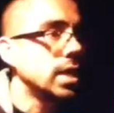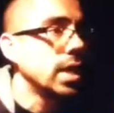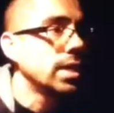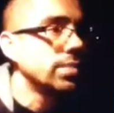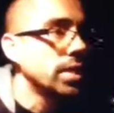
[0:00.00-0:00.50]

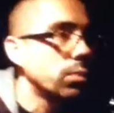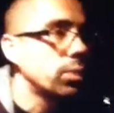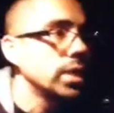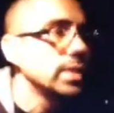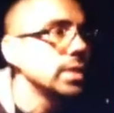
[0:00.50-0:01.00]
the end of day
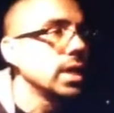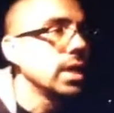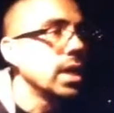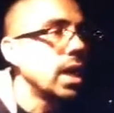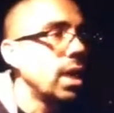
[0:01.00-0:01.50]
one.
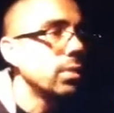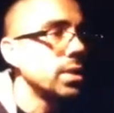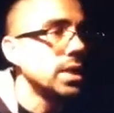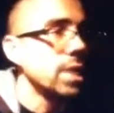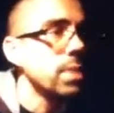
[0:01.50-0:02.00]
I want
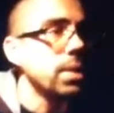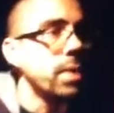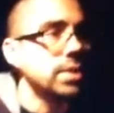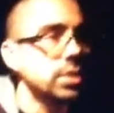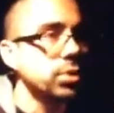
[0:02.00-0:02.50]
to say I made
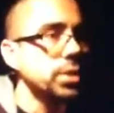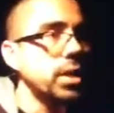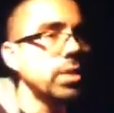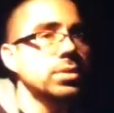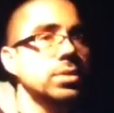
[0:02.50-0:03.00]
about
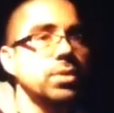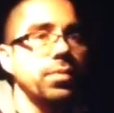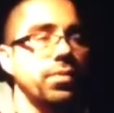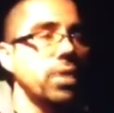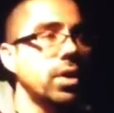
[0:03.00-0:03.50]
$200
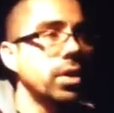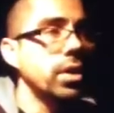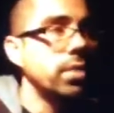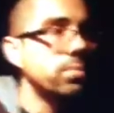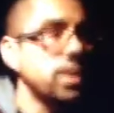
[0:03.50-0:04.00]
so
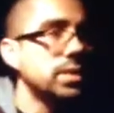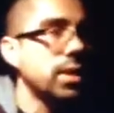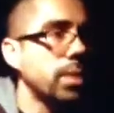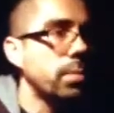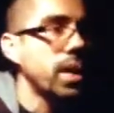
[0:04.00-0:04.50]
far of my
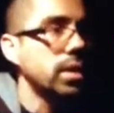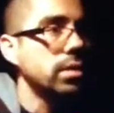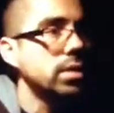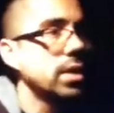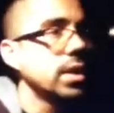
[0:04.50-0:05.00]

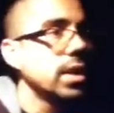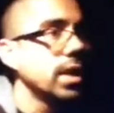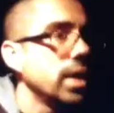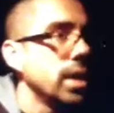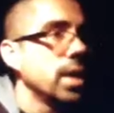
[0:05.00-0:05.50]
stockpile.
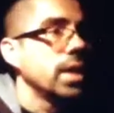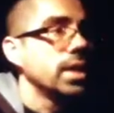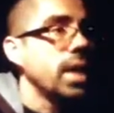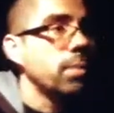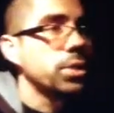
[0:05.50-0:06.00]

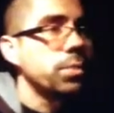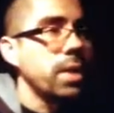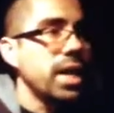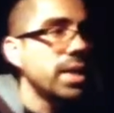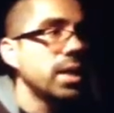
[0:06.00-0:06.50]
Not too
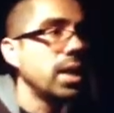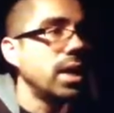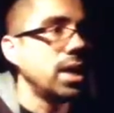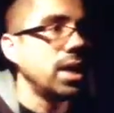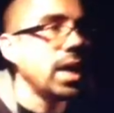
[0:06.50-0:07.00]
bad.
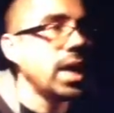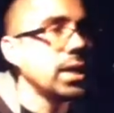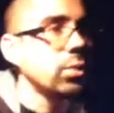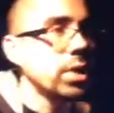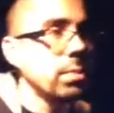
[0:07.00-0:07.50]

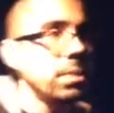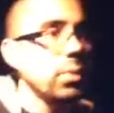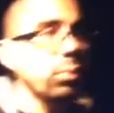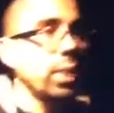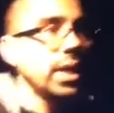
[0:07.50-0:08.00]
Had quite a bit
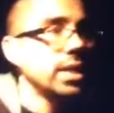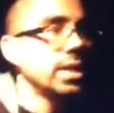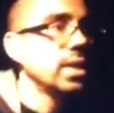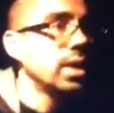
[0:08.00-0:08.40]
of rain,